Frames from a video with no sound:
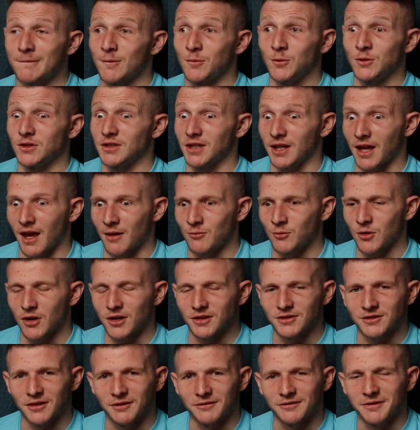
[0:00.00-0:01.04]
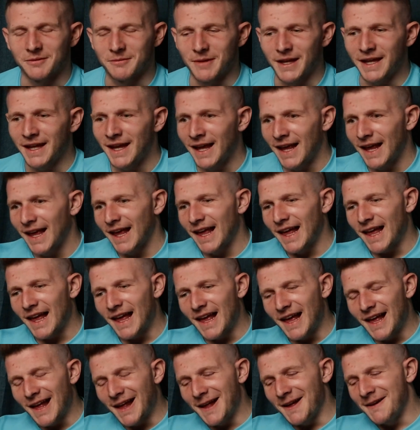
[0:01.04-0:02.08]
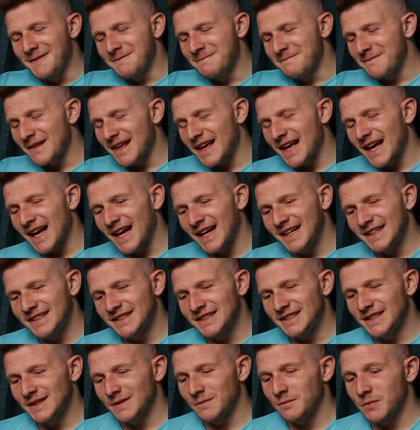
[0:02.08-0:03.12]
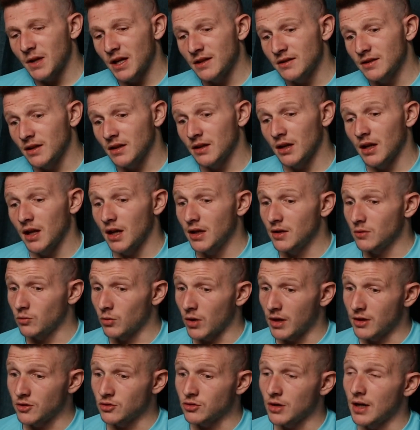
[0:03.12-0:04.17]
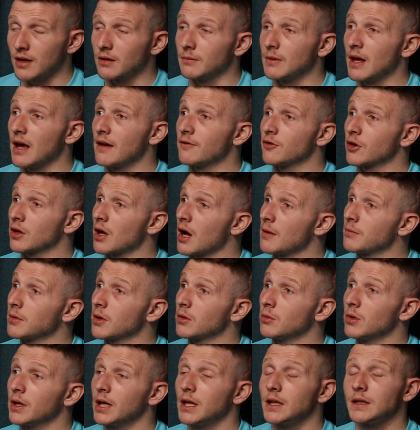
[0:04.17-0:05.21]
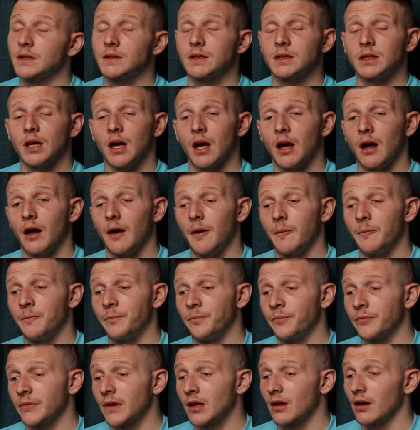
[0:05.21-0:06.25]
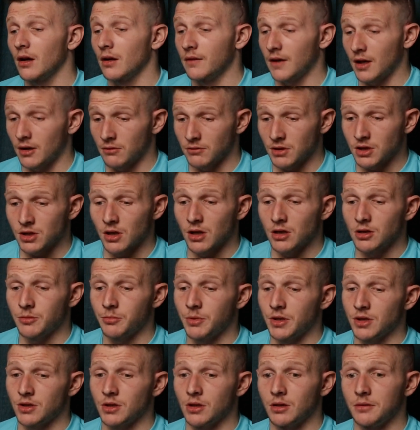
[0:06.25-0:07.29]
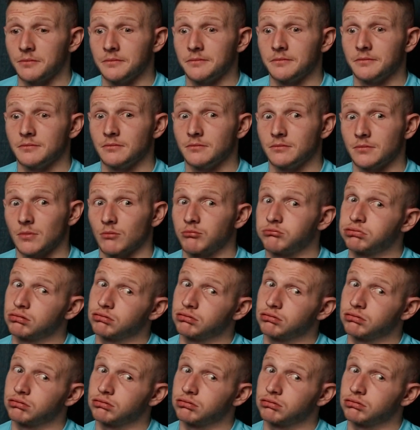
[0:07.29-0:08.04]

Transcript: Once again, words on for me. And basically went and trained up there for a couple of weeks. And then I returned to Bisham